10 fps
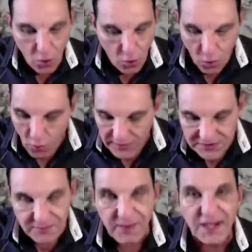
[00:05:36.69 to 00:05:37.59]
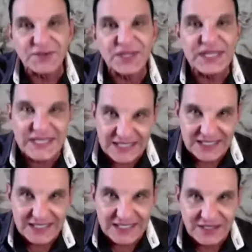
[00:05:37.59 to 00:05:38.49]
all went about
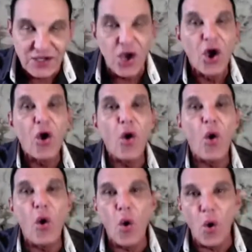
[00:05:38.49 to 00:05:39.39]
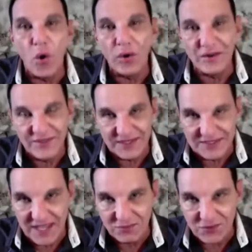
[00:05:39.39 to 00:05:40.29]
healing all that
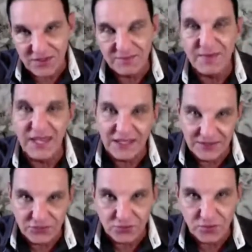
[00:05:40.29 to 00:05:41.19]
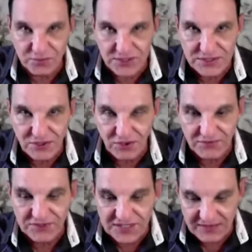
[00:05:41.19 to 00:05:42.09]
came to them and that were oppressed
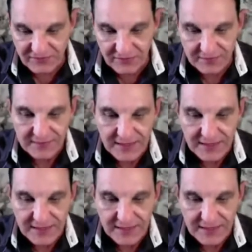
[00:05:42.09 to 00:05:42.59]
of the devil.